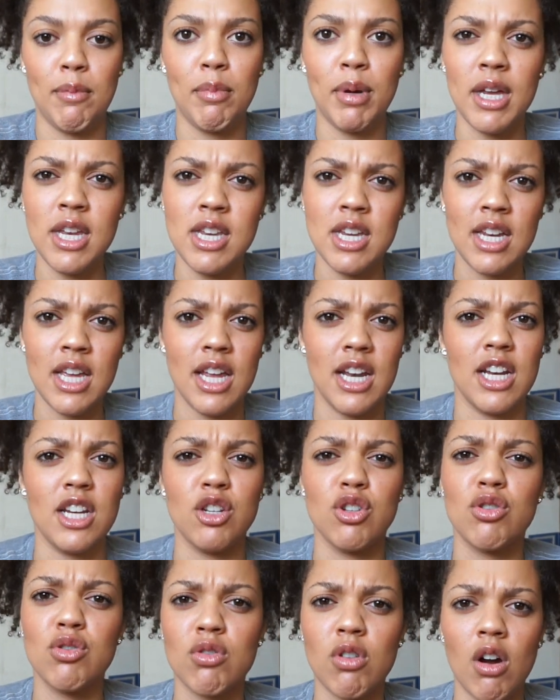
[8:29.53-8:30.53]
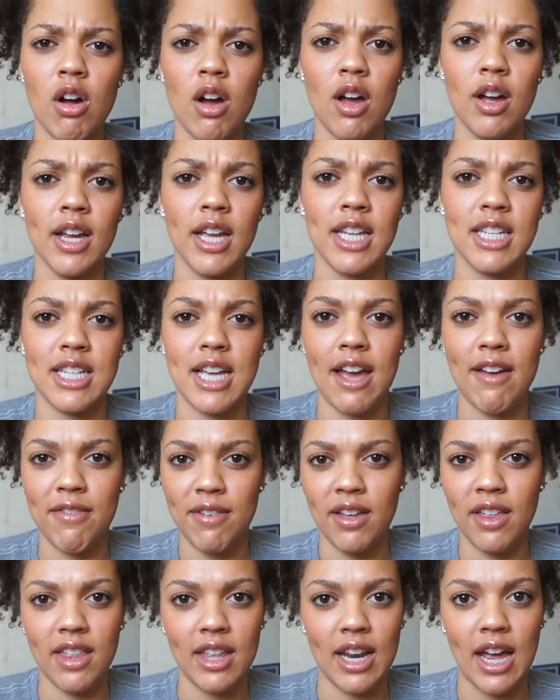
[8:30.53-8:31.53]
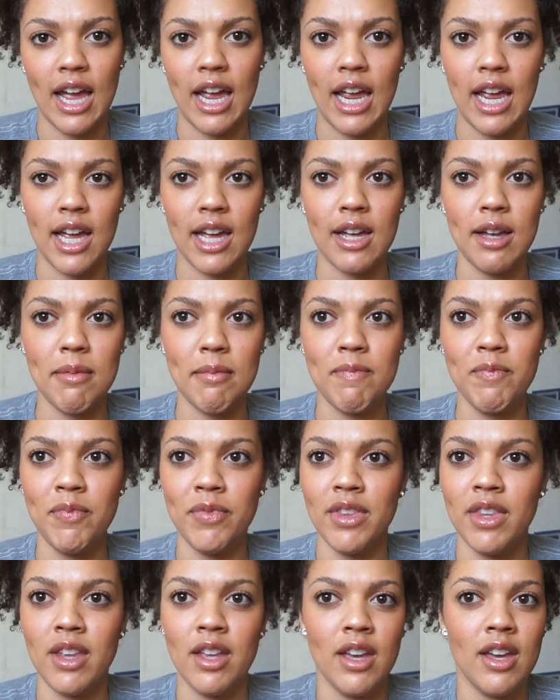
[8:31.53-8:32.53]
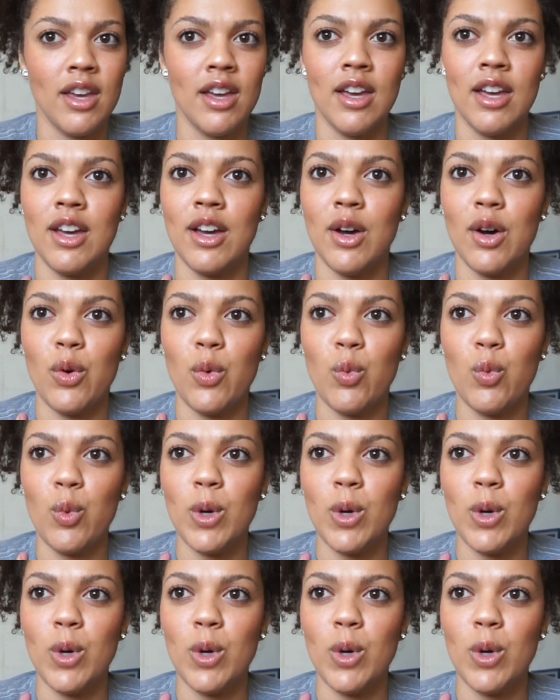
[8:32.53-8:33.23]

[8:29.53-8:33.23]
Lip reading: opinionated and strong as I feel that I am,